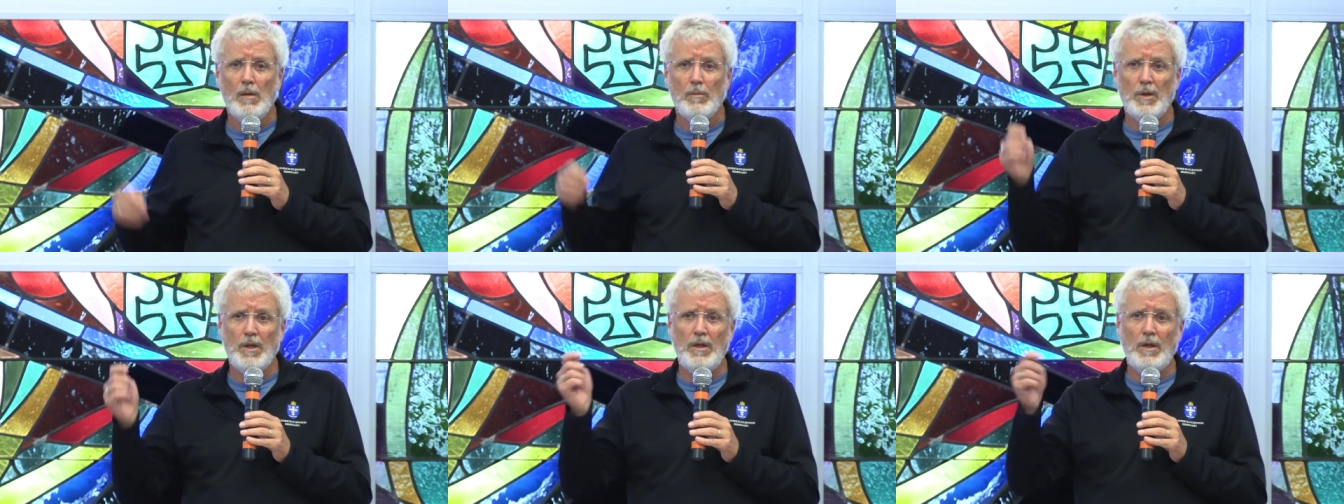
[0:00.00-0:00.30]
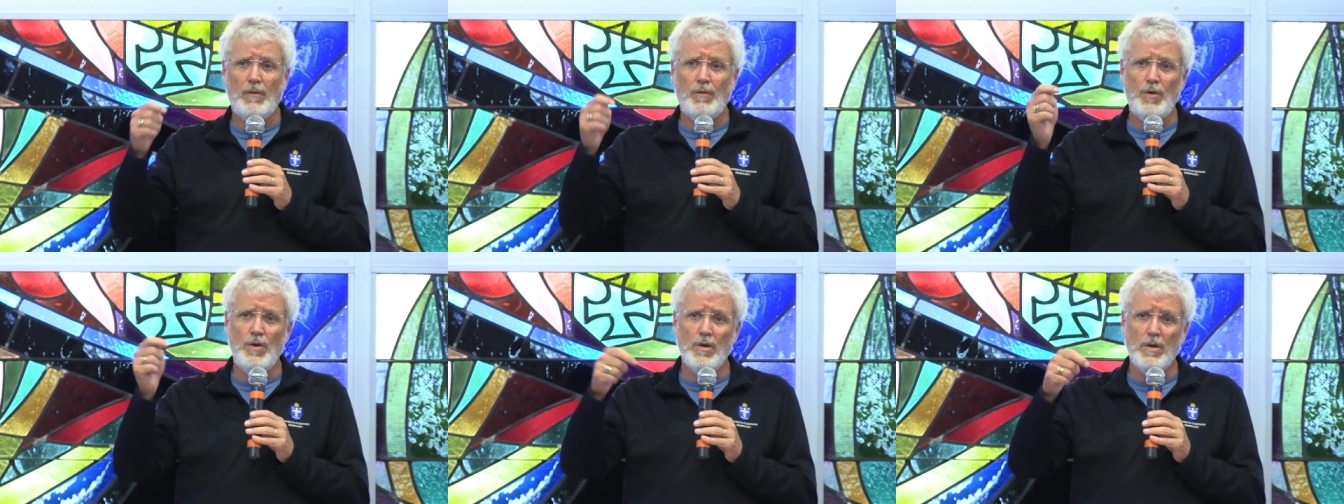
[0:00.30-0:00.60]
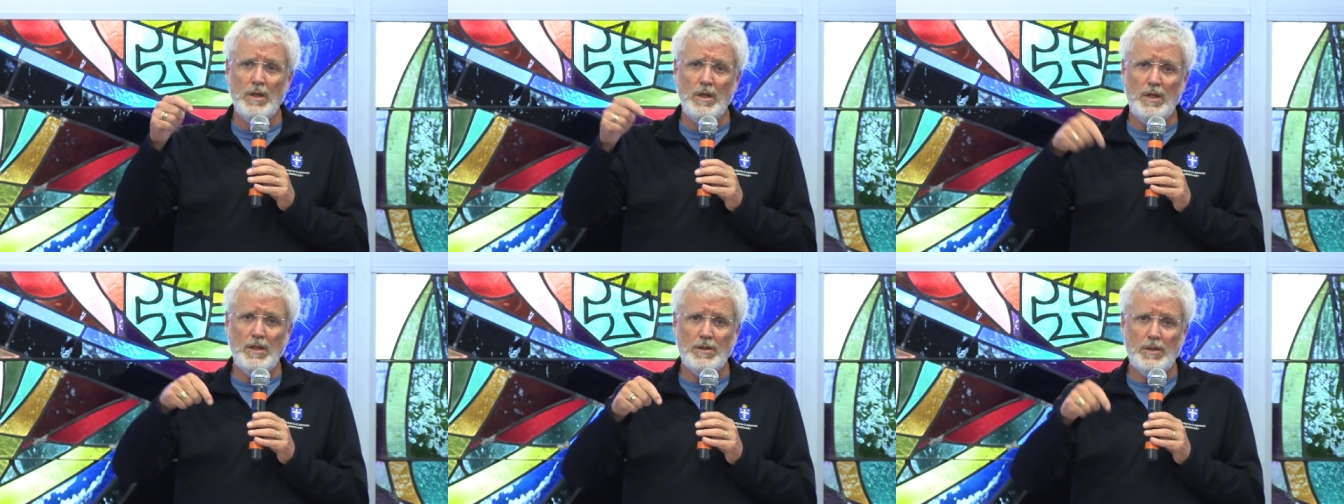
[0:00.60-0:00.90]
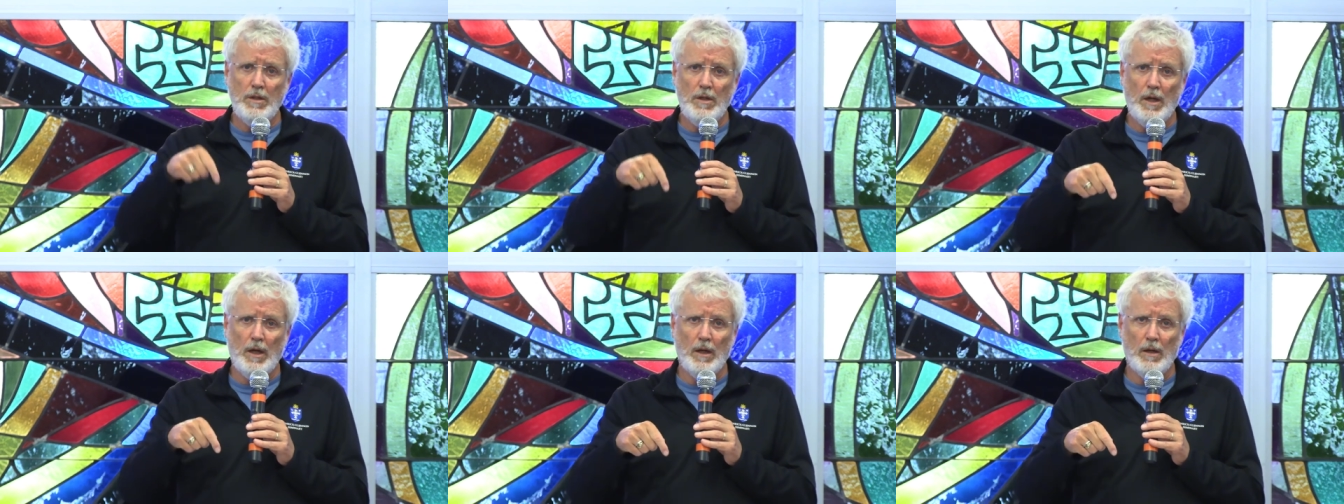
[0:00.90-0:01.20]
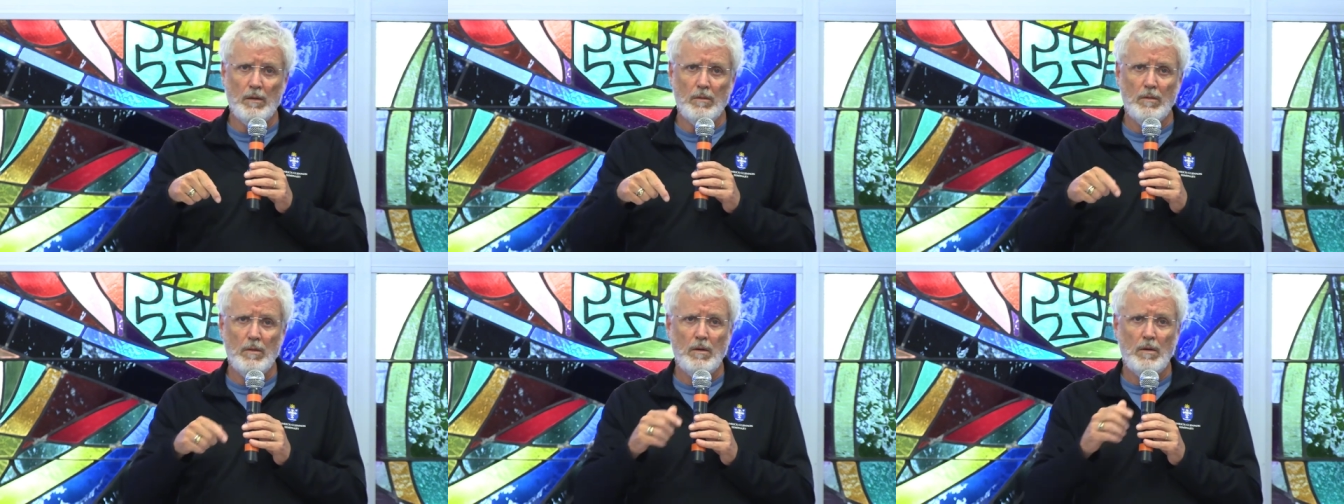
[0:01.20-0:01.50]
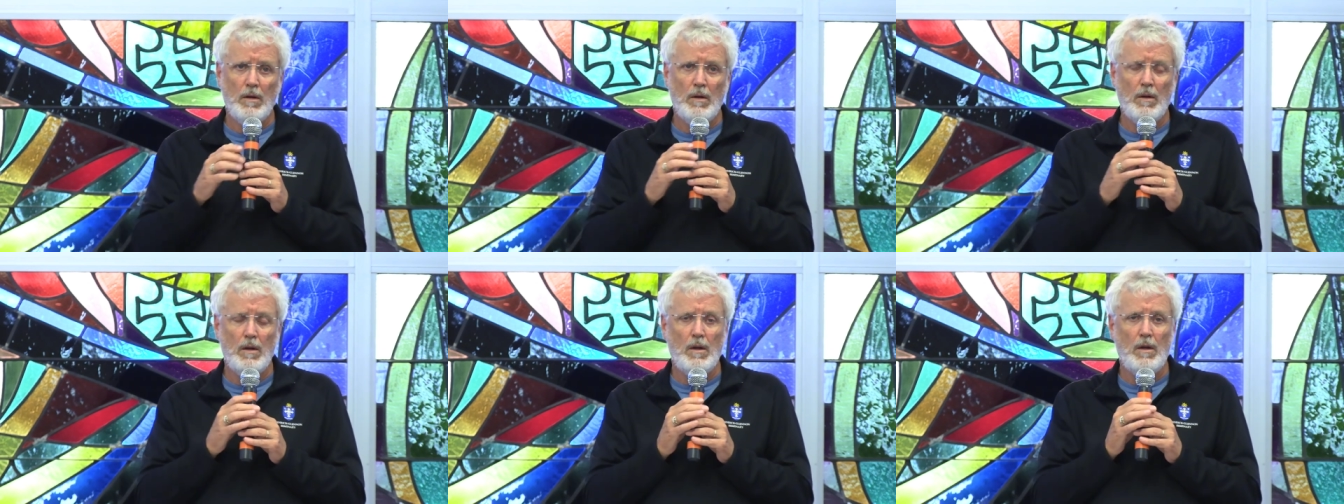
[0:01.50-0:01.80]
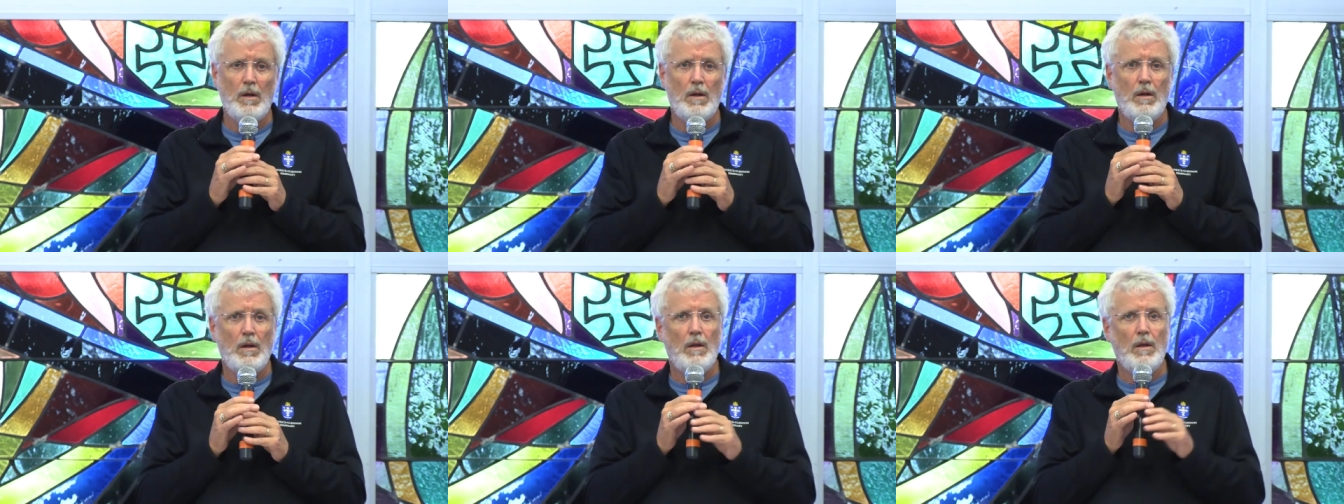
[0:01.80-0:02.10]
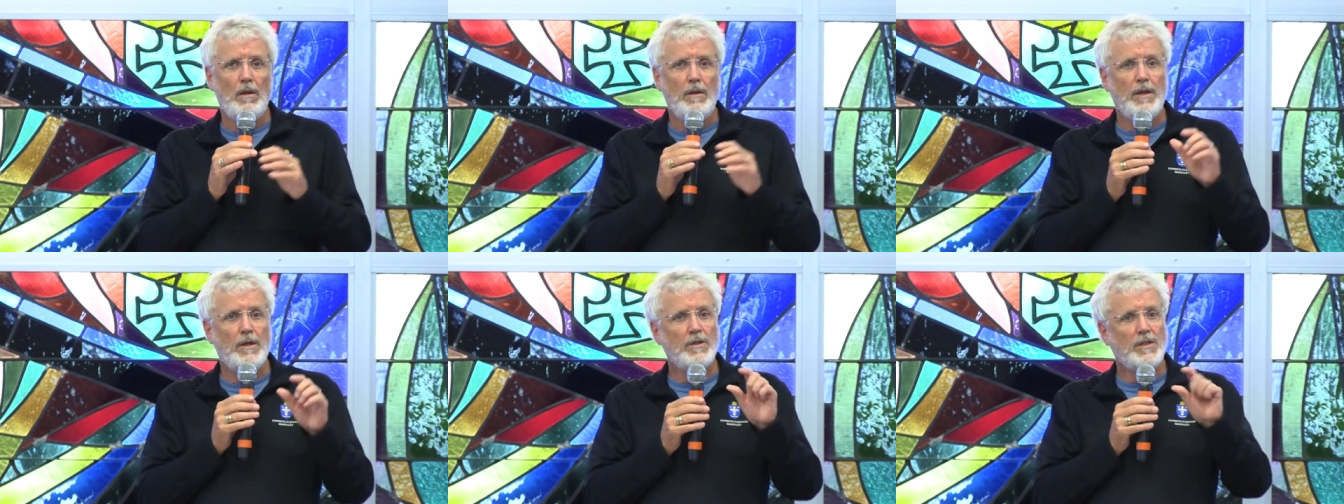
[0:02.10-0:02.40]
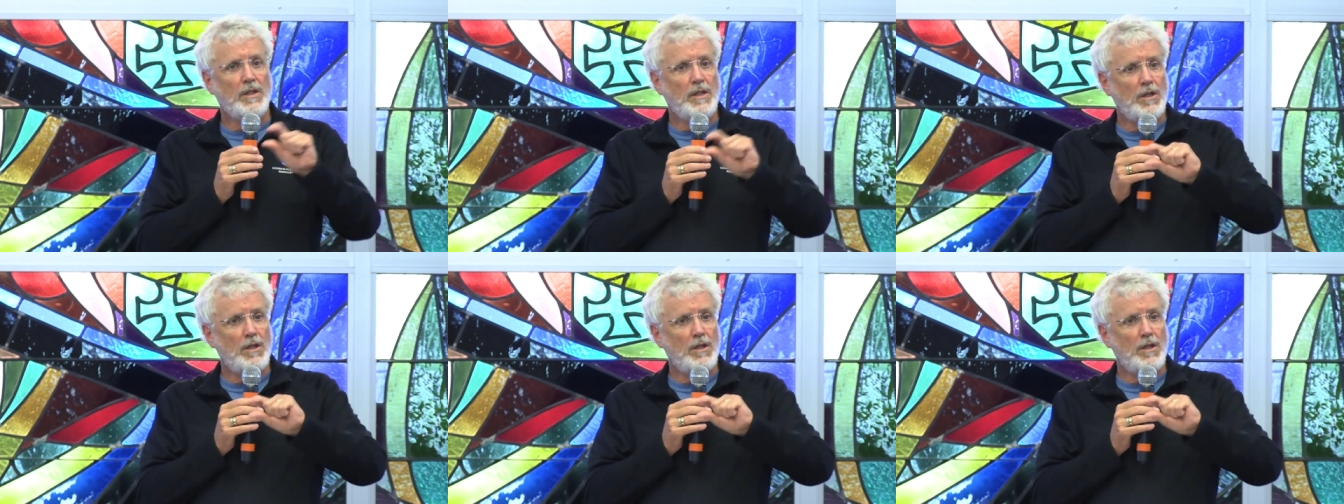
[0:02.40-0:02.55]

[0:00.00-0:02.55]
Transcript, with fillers: But if you're listening, there's